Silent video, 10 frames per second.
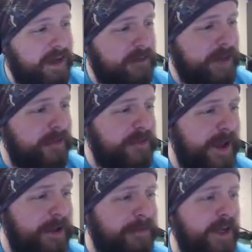Everybody have some
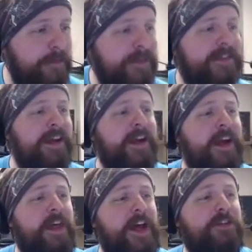hands and helmets.
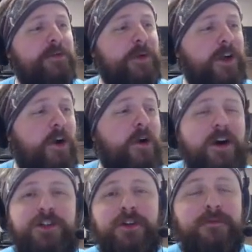That's where we're going to go,
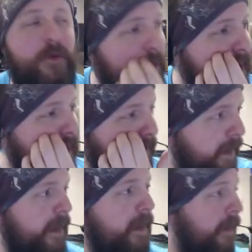to the Morag.
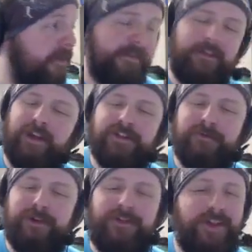Thanks so
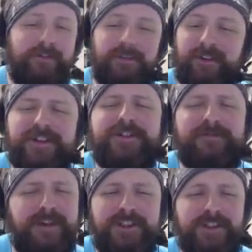much for that. Just
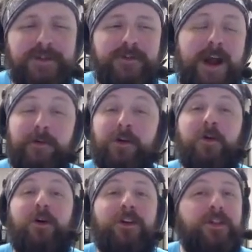recent subscriber,
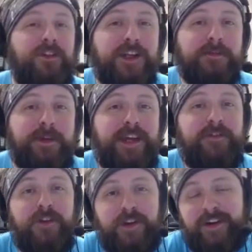Gord, toss him a key
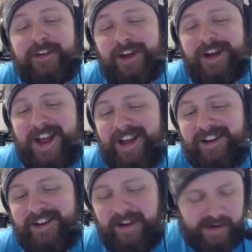if you got it
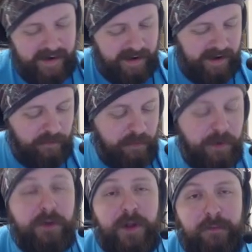handy. We
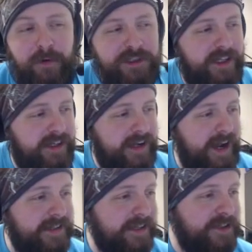really, really appreciate that,
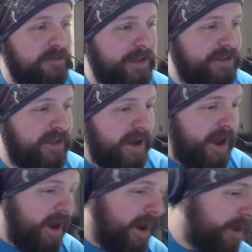guys. Thanks so much.
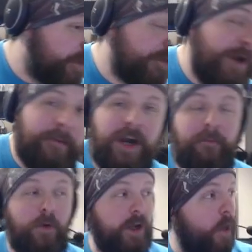We're going to wrap it
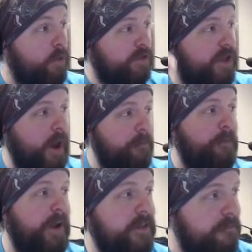up. We're going to host our
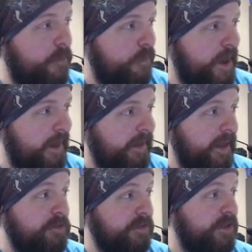buddy, the Morag.
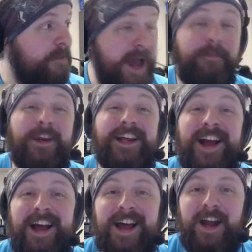That's what's going to be happening
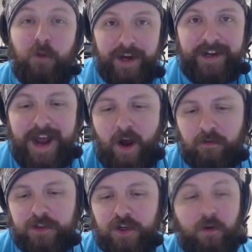right now.
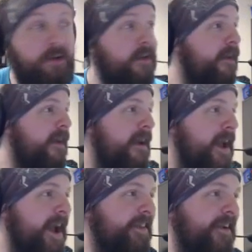So,
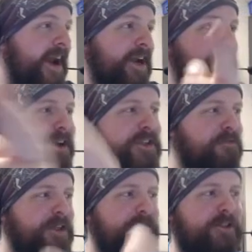hey there, AccuRiz.
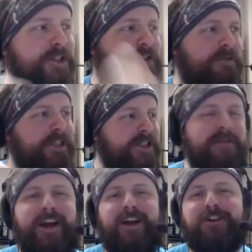Welcome to the squad. You
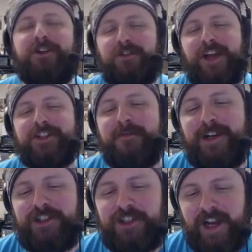made it here, too. Thanks so
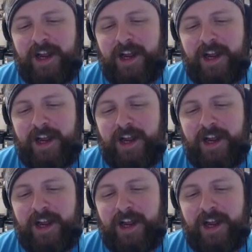much.